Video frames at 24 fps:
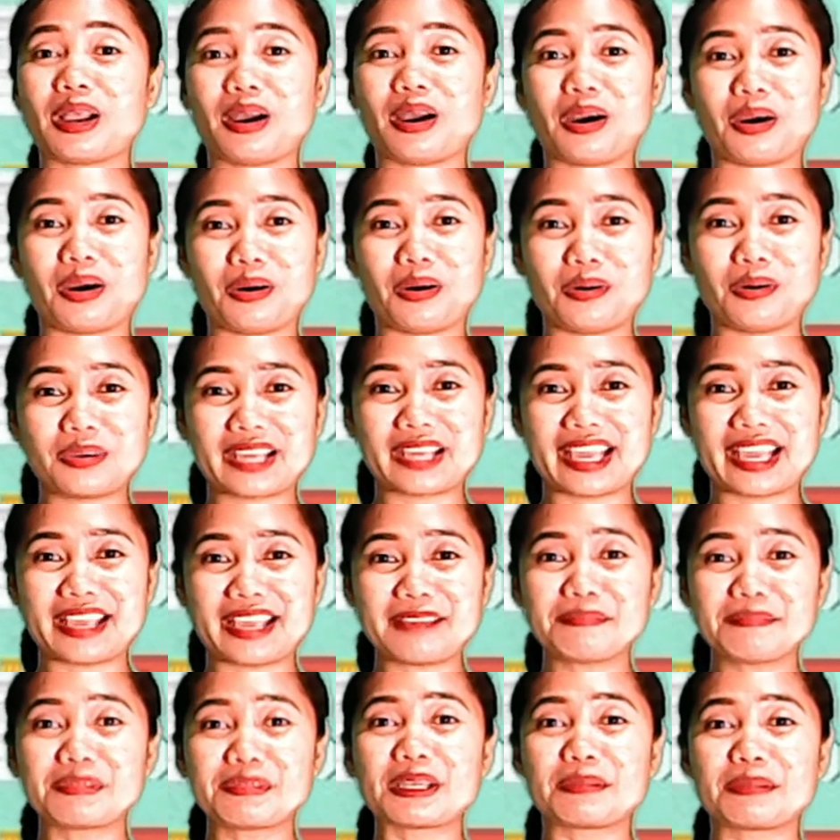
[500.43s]
Okay,
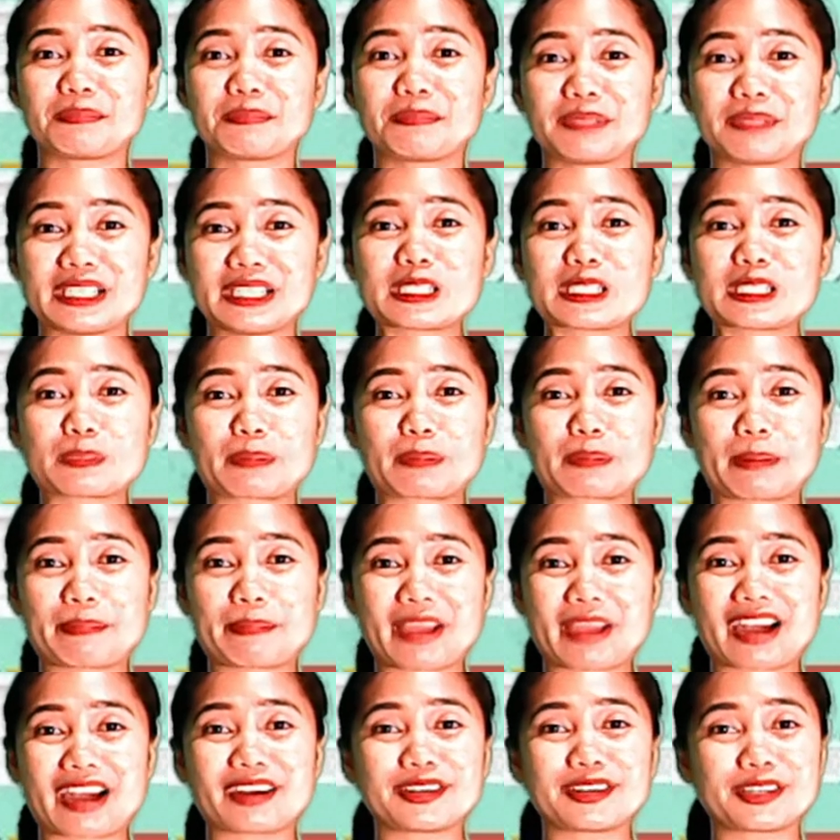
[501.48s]
please
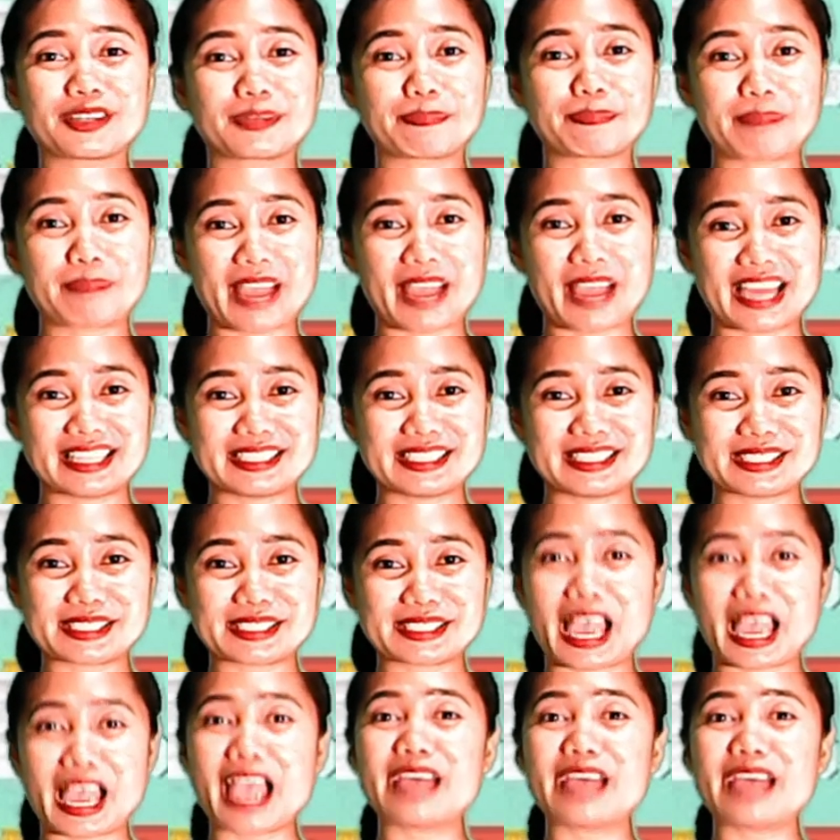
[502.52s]
prepare your pens
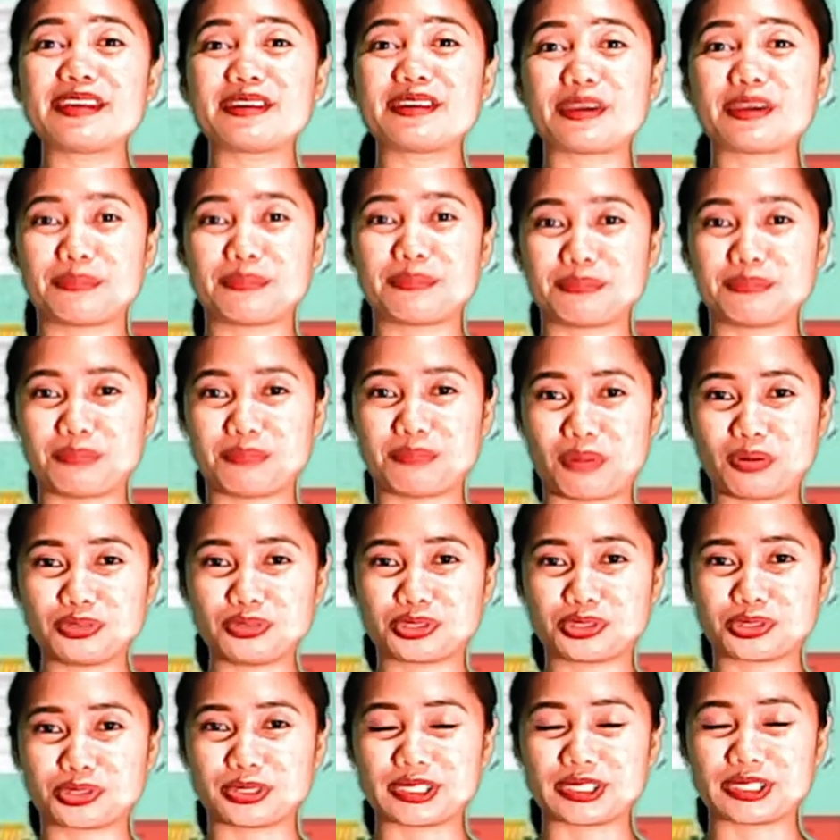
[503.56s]
and
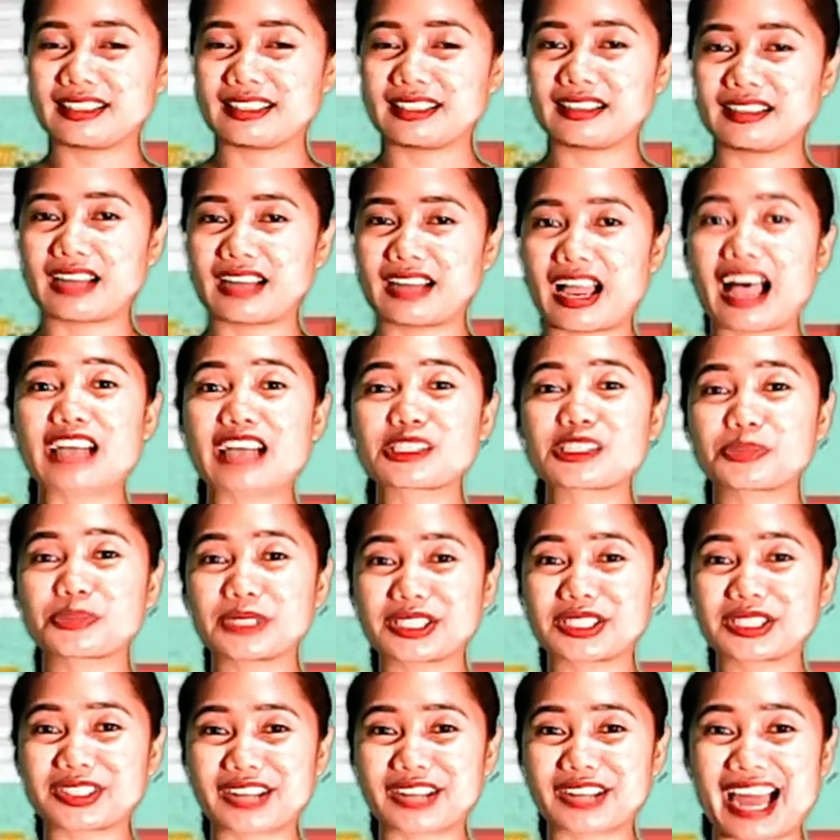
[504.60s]
modules as we
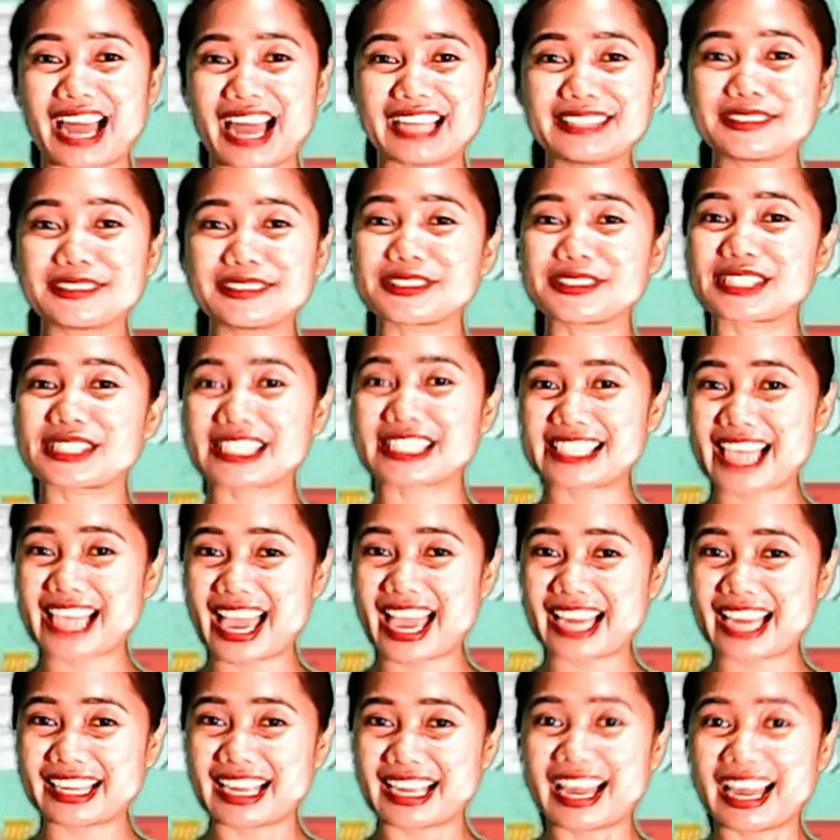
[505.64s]
try to
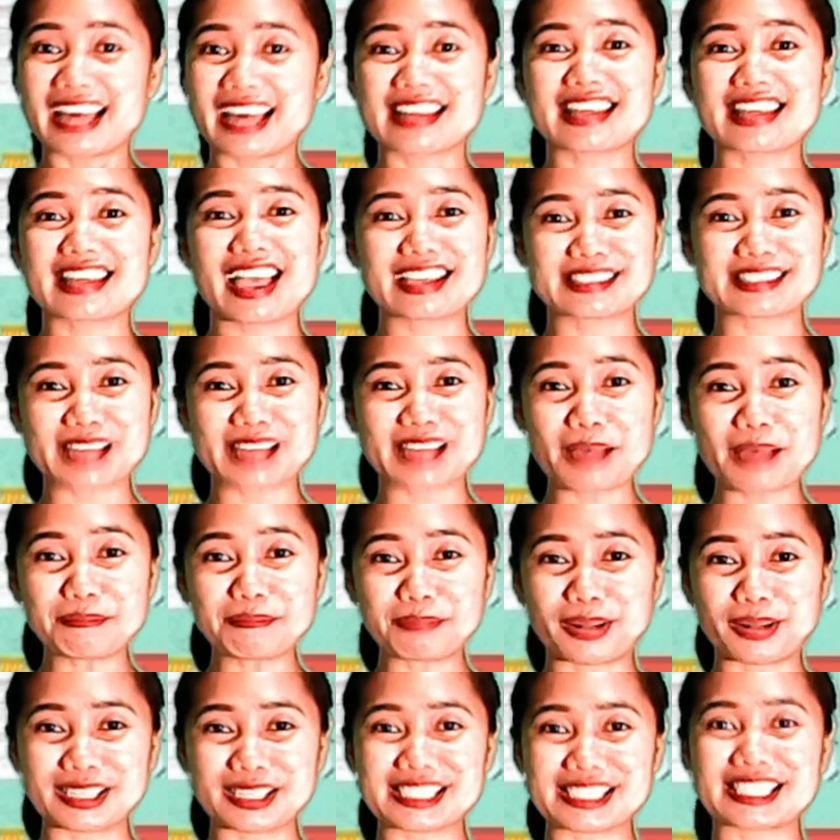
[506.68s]
check the
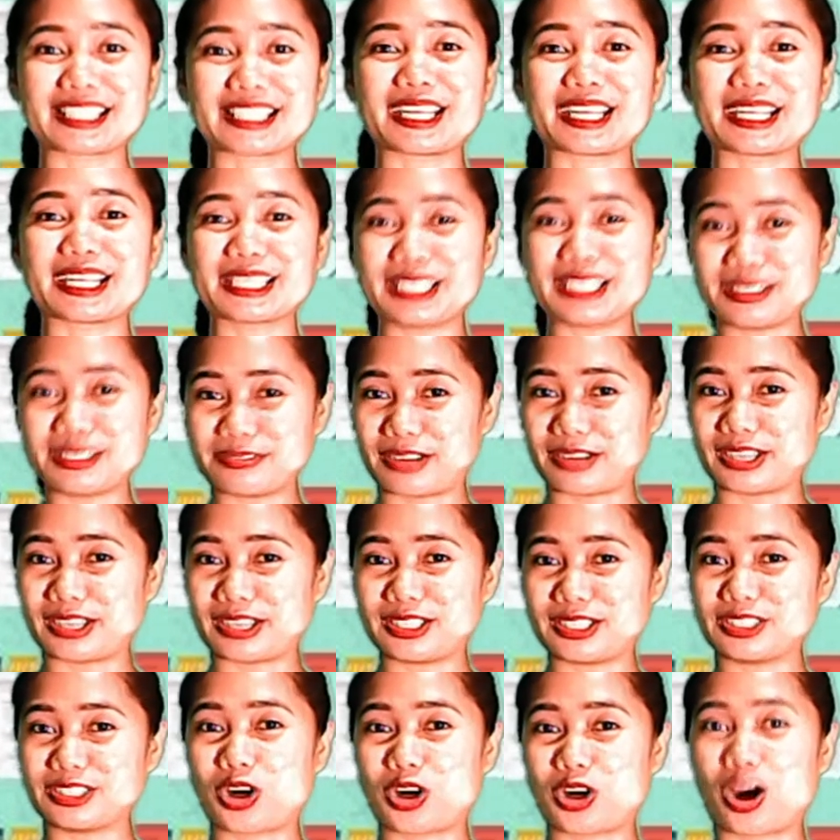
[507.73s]
examples that are given
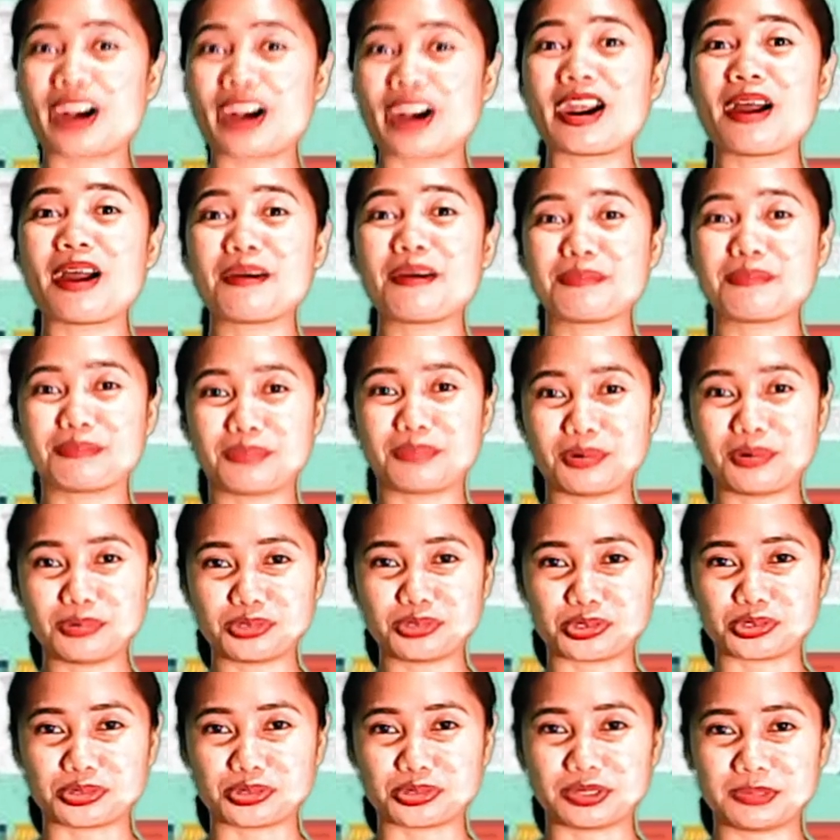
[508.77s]
in your
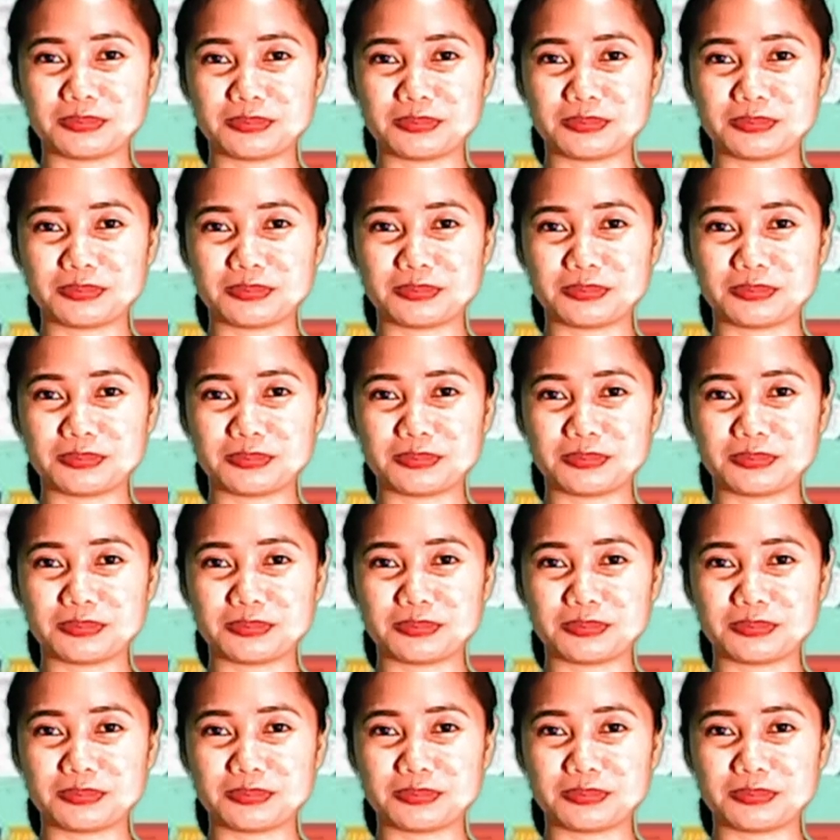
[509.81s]
module.